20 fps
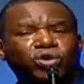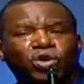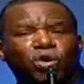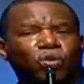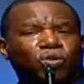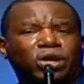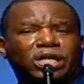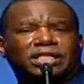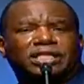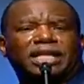know
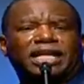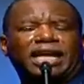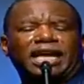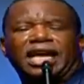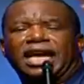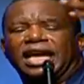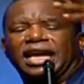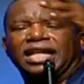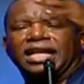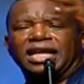what's
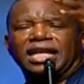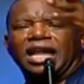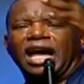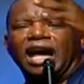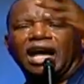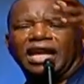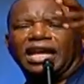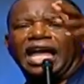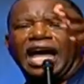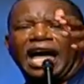ahead in
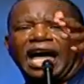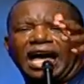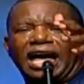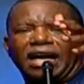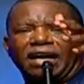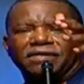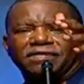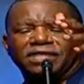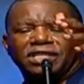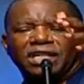our
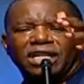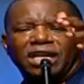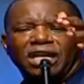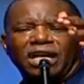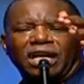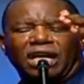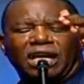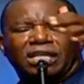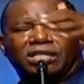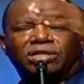lives.
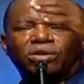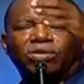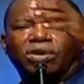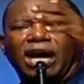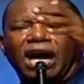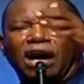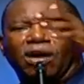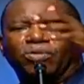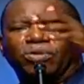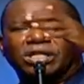And so,
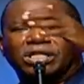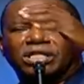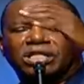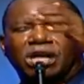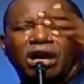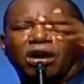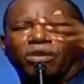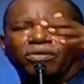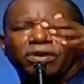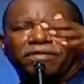God, we're
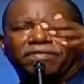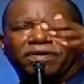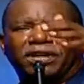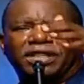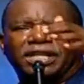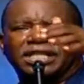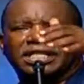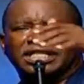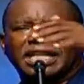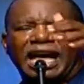sorry
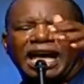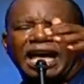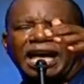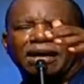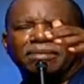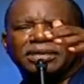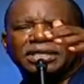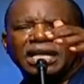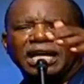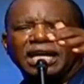for the
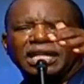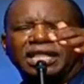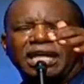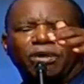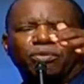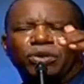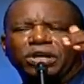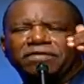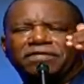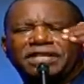times
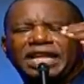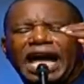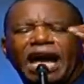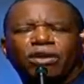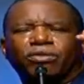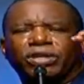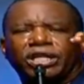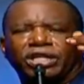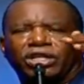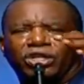that we've
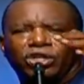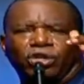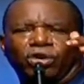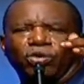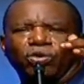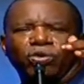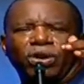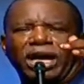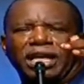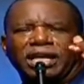doubted
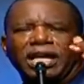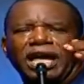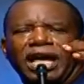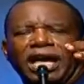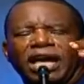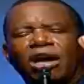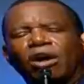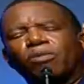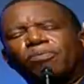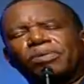you and
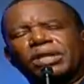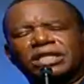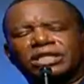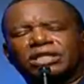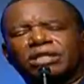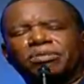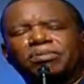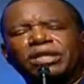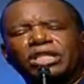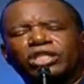help
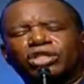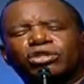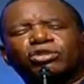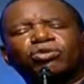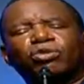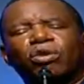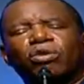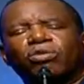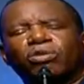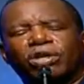us to be
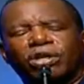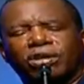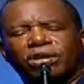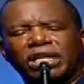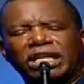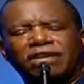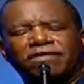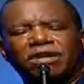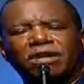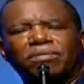stronger
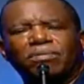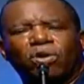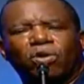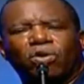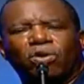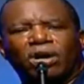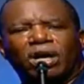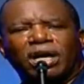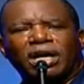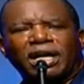even
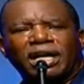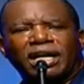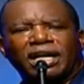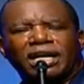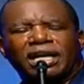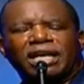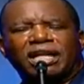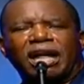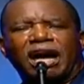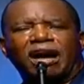more
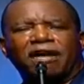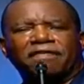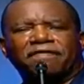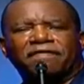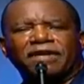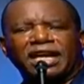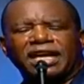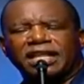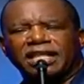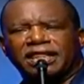in our
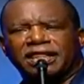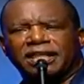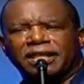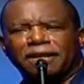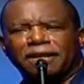faith.